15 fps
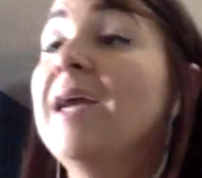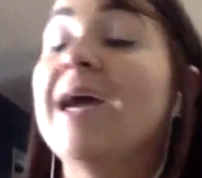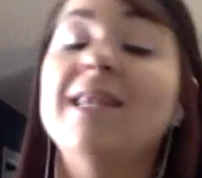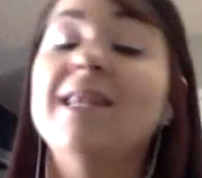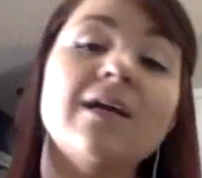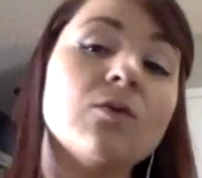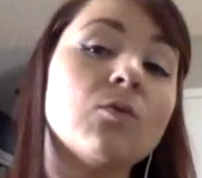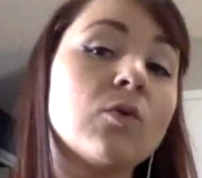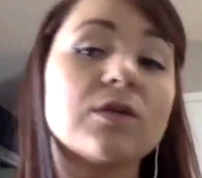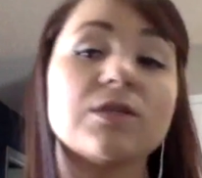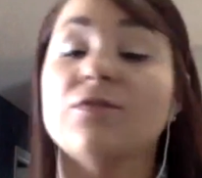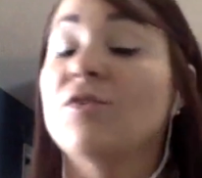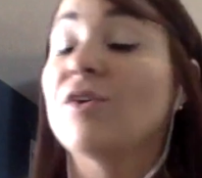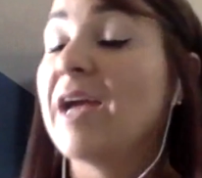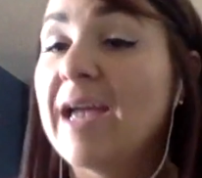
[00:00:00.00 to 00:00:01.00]
And that it works
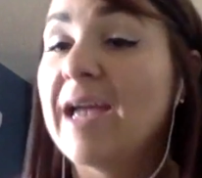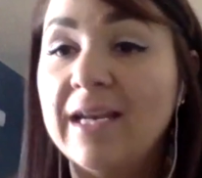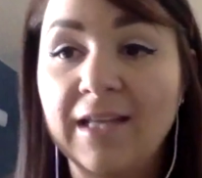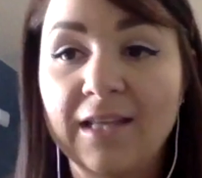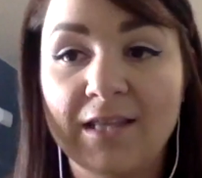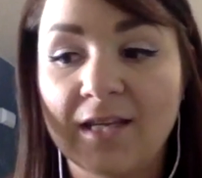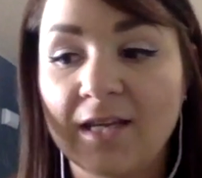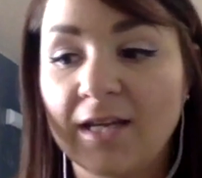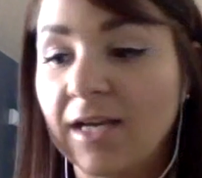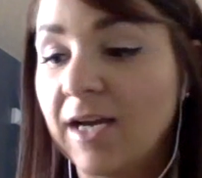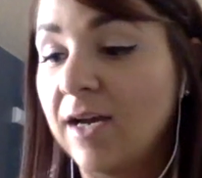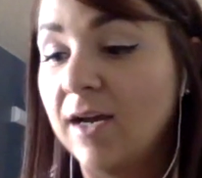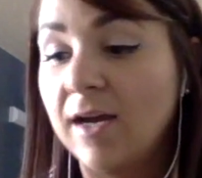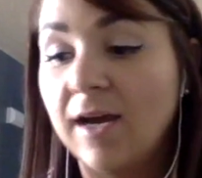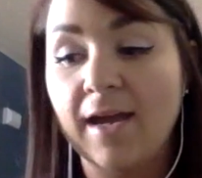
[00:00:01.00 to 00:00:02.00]
for anything.
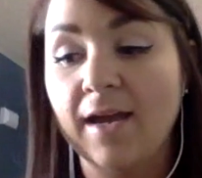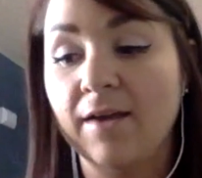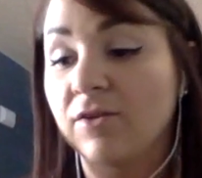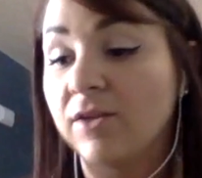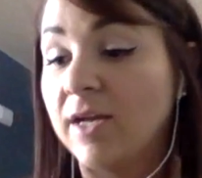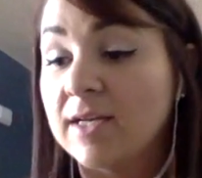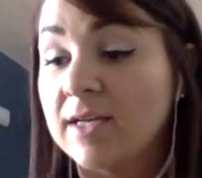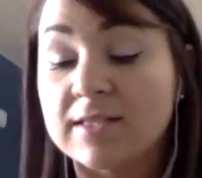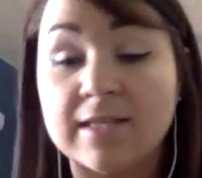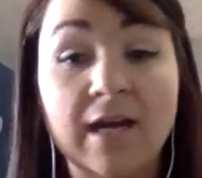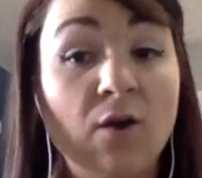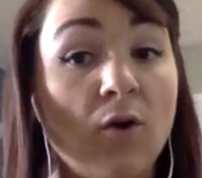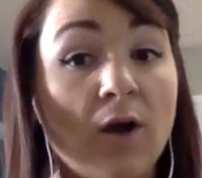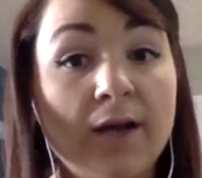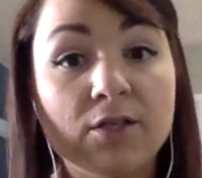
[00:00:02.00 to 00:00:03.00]
I have clients
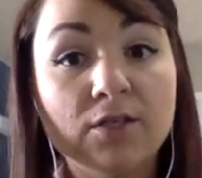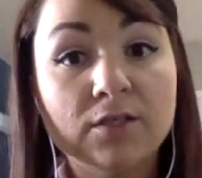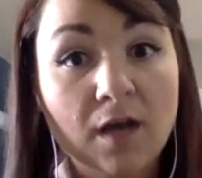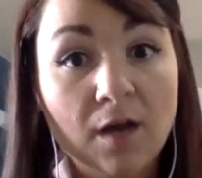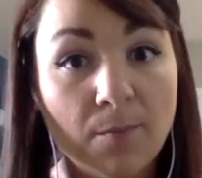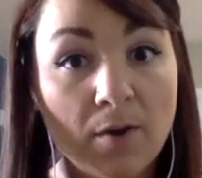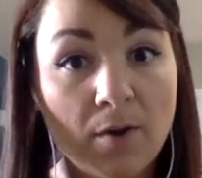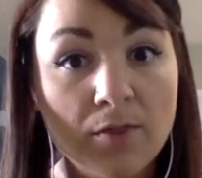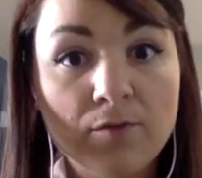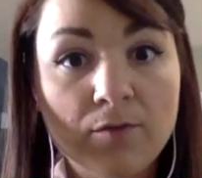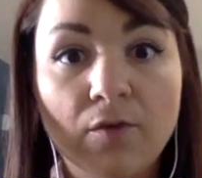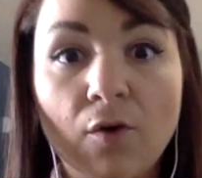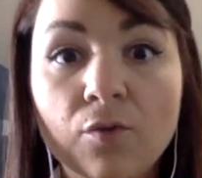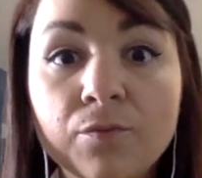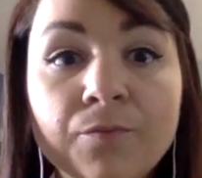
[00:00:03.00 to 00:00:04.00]
now where I just hop on the
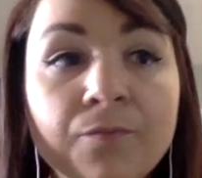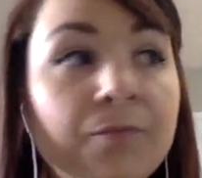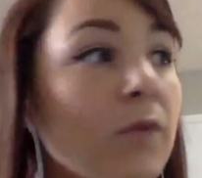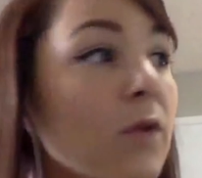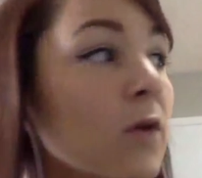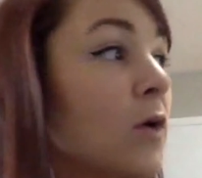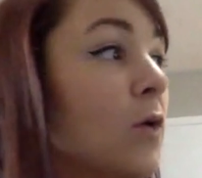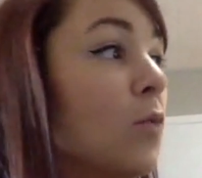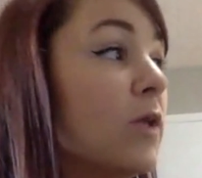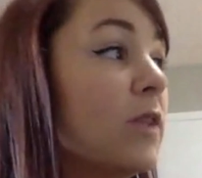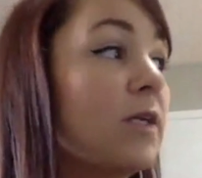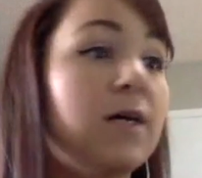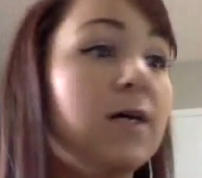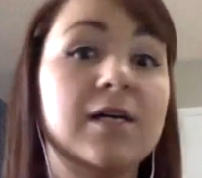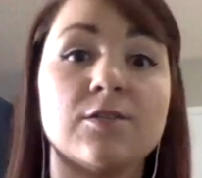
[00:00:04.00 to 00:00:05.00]
phone with
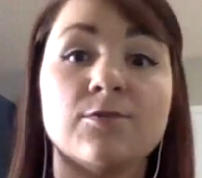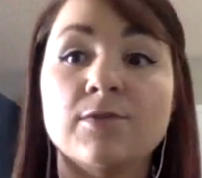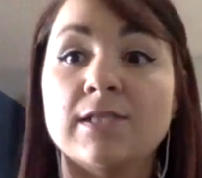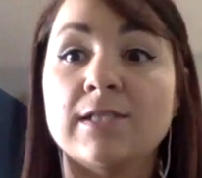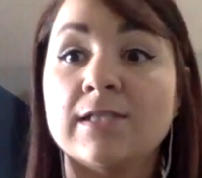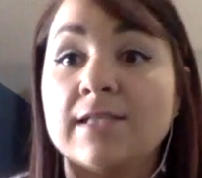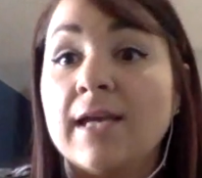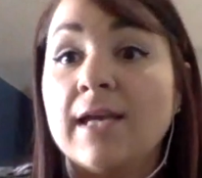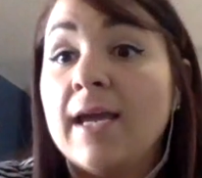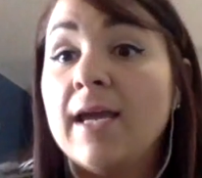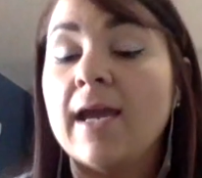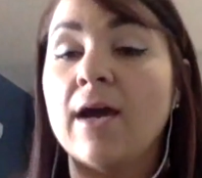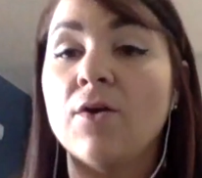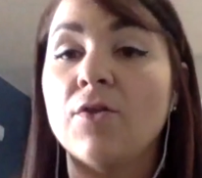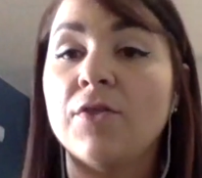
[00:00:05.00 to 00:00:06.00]
the customers and say,
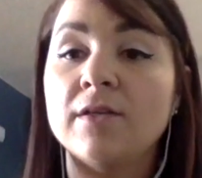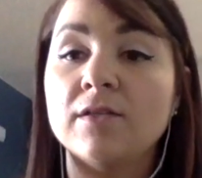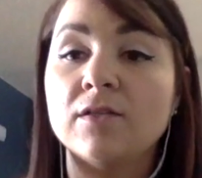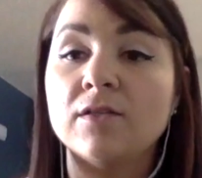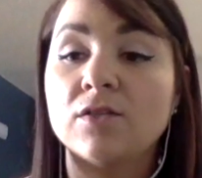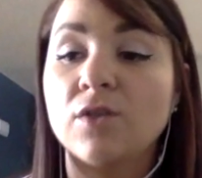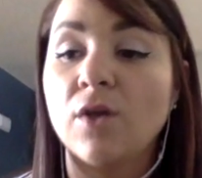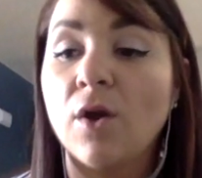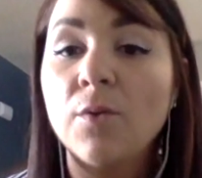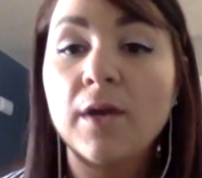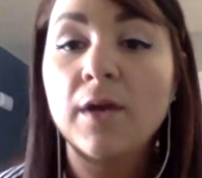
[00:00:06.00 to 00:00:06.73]
hey, how things going?